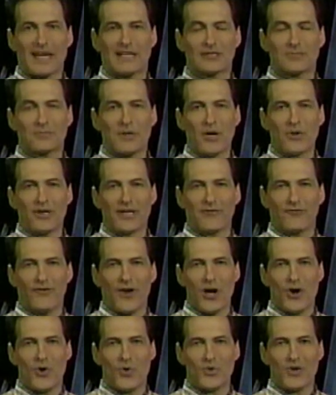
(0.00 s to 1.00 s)
exploding
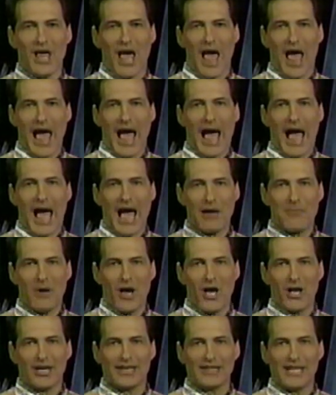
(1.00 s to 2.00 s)
phone,
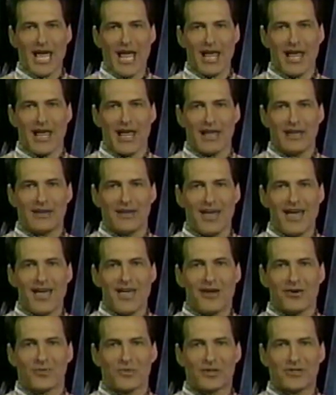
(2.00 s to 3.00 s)
eyeball in the hand,
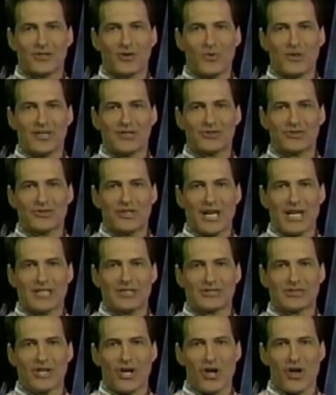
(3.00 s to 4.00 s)
gratuitous
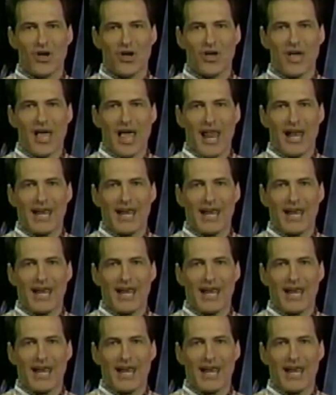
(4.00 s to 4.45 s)
chainsaw,